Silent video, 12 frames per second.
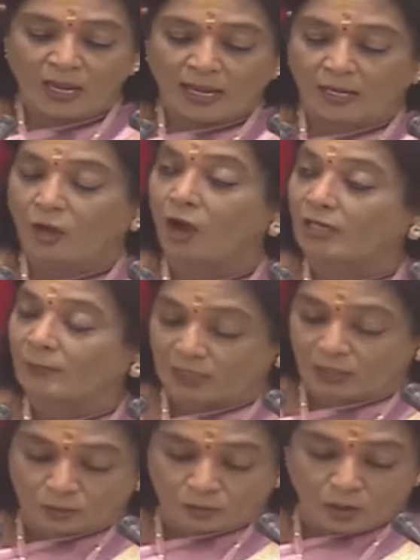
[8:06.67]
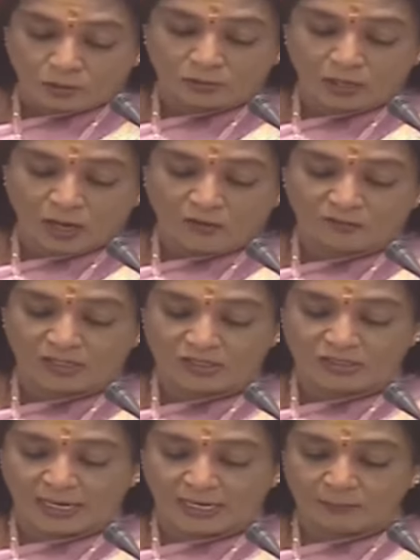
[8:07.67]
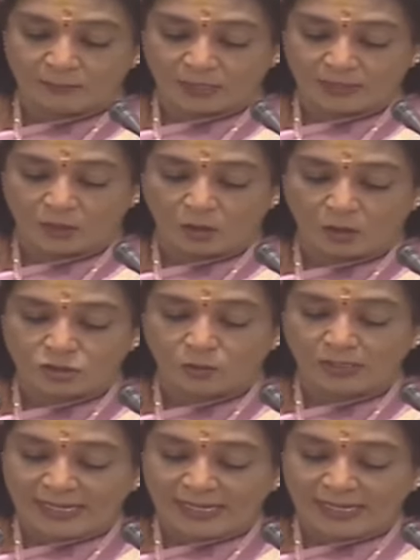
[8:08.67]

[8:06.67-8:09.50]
economic growth of the state, but also